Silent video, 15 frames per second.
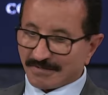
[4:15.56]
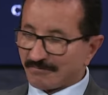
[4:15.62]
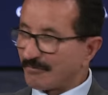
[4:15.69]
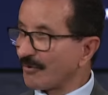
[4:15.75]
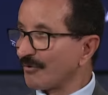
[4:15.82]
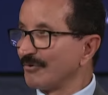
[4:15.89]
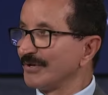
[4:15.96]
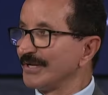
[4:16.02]

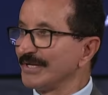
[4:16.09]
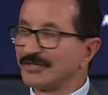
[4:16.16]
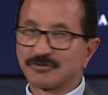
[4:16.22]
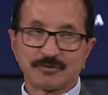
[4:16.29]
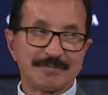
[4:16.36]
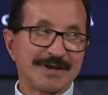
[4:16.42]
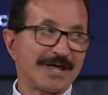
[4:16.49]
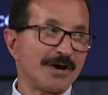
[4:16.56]
Burundi,
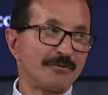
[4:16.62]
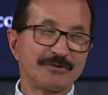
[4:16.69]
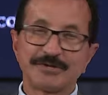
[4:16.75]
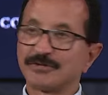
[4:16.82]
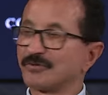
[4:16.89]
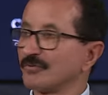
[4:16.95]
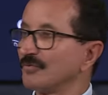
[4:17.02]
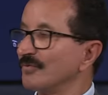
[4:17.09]
to
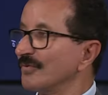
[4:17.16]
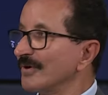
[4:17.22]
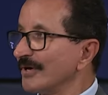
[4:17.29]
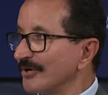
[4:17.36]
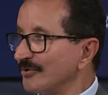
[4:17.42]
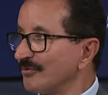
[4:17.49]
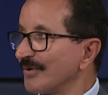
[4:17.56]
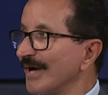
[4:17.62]
Malawi, to
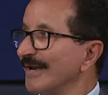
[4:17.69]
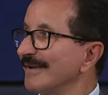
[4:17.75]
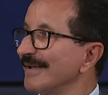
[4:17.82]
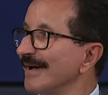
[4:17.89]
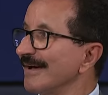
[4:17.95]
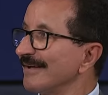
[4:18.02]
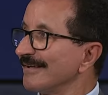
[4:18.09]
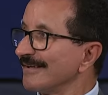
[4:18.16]

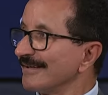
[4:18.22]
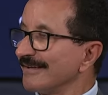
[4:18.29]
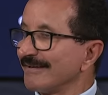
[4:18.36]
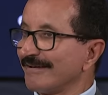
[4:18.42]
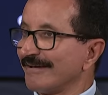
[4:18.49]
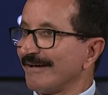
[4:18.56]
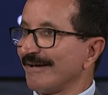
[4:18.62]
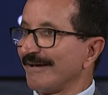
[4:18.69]
Uganda,
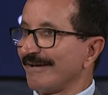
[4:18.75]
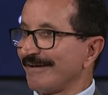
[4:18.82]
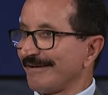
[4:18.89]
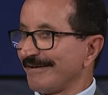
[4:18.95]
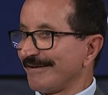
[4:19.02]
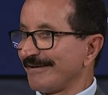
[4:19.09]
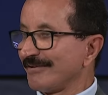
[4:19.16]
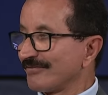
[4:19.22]

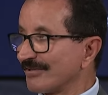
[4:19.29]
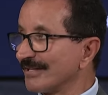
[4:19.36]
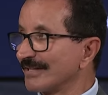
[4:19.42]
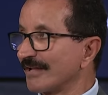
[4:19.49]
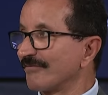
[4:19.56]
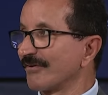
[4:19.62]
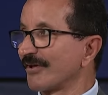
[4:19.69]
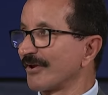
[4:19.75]

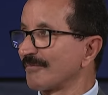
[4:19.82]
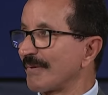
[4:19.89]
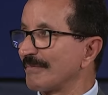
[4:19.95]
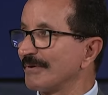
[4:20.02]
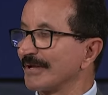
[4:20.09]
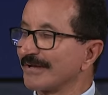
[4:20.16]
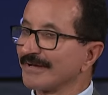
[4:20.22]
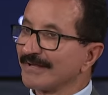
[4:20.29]
Central African
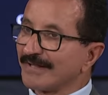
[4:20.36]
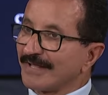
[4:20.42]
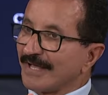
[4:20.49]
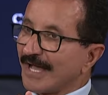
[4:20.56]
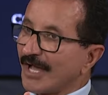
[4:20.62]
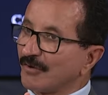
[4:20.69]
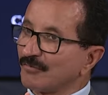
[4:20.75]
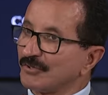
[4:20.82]
Republic.
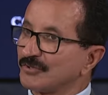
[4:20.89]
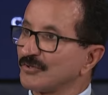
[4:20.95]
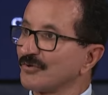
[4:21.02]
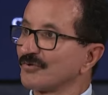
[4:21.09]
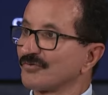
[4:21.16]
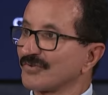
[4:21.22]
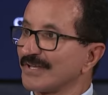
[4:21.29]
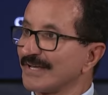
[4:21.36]
And we
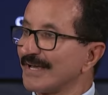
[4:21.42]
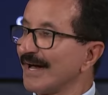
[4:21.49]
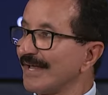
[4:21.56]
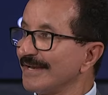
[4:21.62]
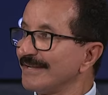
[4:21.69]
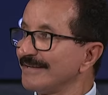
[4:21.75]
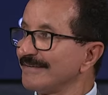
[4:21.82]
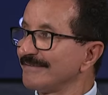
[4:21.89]
chose
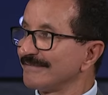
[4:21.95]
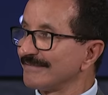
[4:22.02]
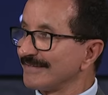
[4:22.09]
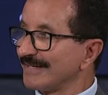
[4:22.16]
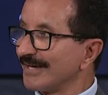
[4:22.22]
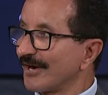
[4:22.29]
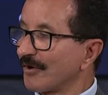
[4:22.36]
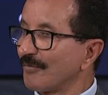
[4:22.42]
Kigali
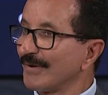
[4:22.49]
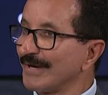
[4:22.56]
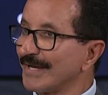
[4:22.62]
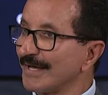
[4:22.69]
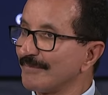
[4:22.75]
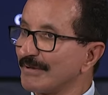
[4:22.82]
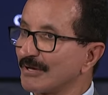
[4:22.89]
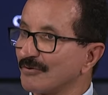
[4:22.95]
in
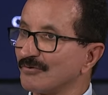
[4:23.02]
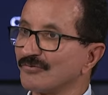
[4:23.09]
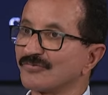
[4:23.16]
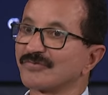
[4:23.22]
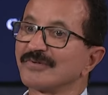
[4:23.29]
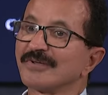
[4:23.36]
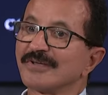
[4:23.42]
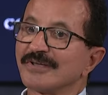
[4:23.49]
Rwanda because
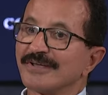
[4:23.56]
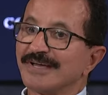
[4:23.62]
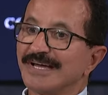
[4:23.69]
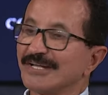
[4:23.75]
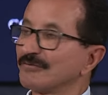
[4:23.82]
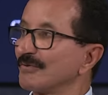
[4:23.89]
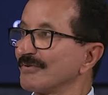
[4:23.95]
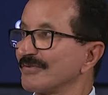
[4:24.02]

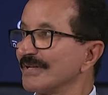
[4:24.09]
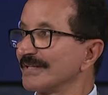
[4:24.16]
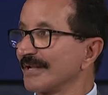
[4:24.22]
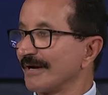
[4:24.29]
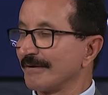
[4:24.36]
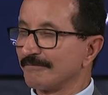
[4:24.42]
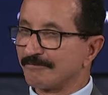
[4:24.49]
it was central.